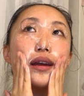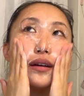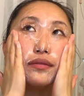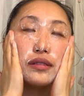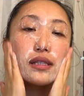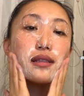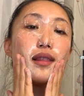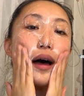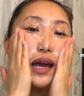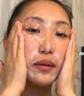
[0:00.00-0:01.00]
of
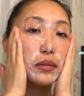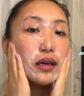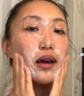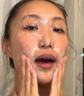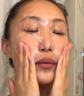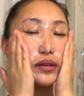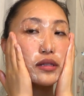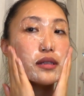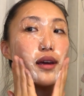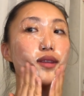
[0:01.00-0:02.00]
slimy, I would
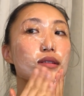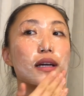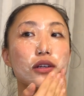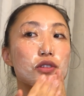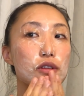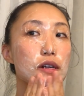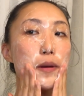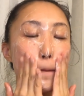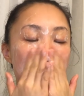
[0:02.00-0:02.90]
say, the texture.